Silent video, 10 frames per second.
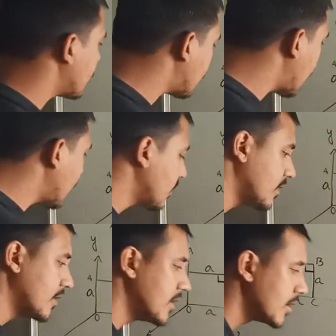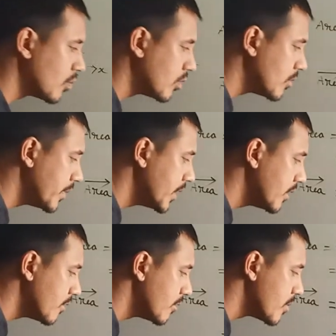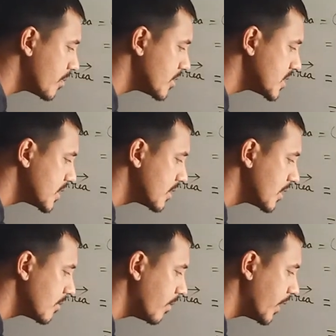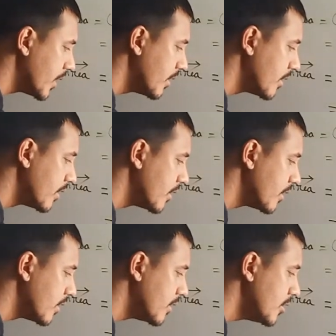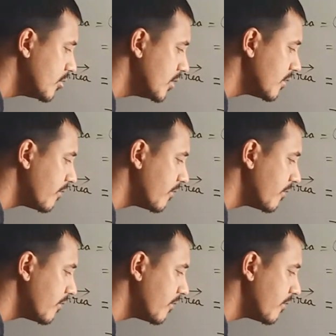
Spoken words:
then it will be represented by unit